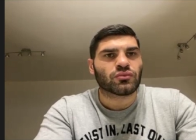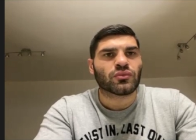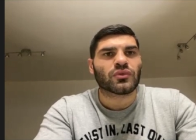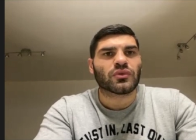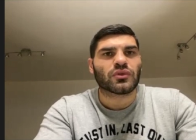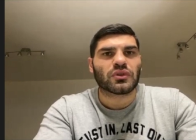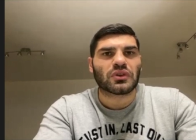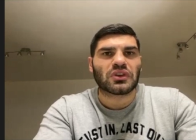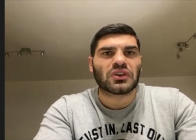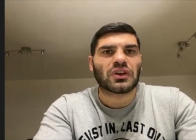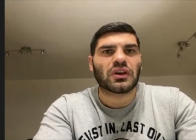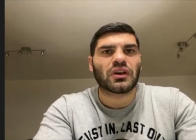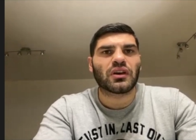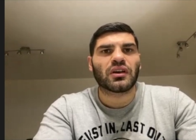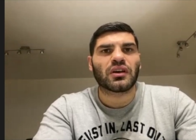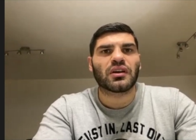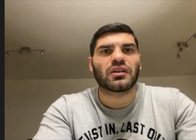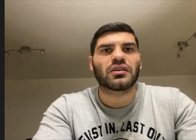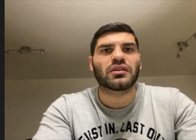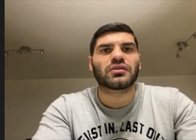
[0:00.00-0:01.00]

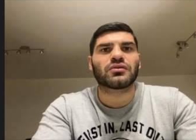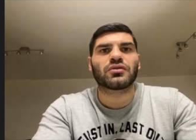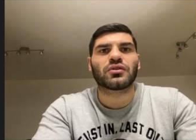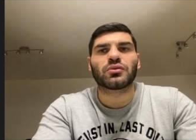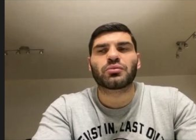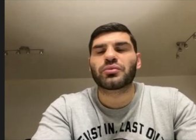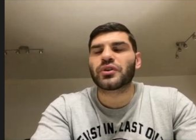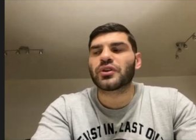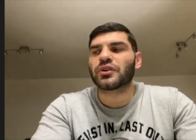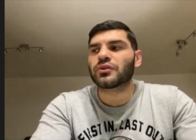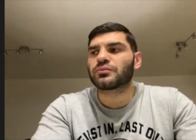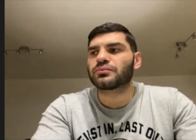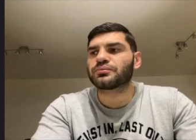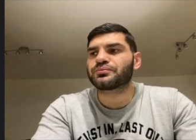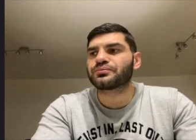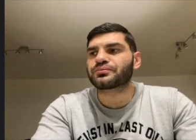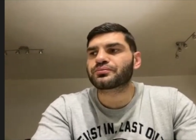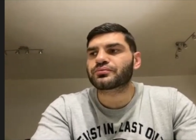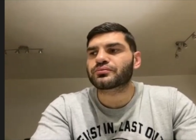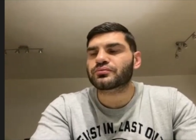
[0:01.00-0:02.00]
Yeah, and it will be
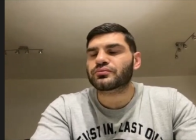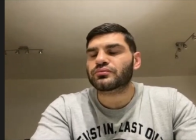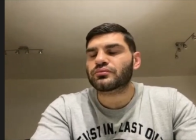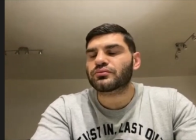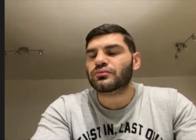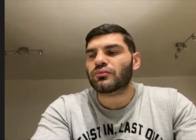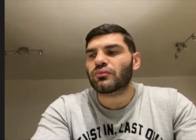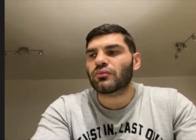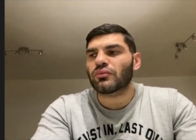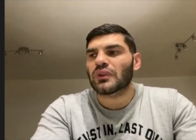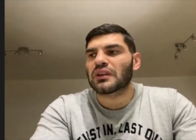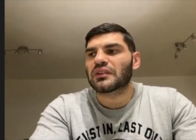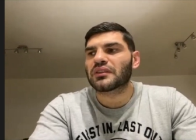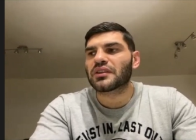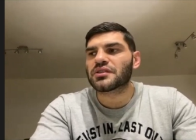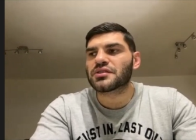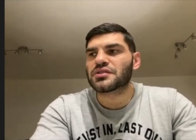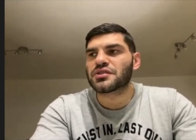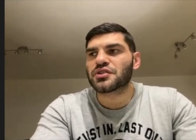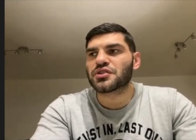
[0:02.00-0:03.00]

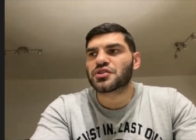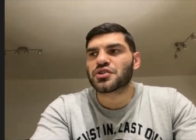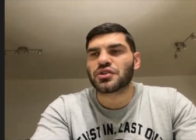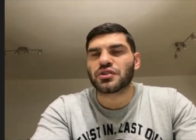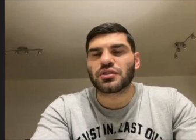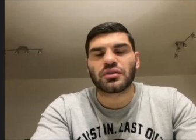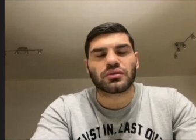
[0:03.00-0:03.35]
decision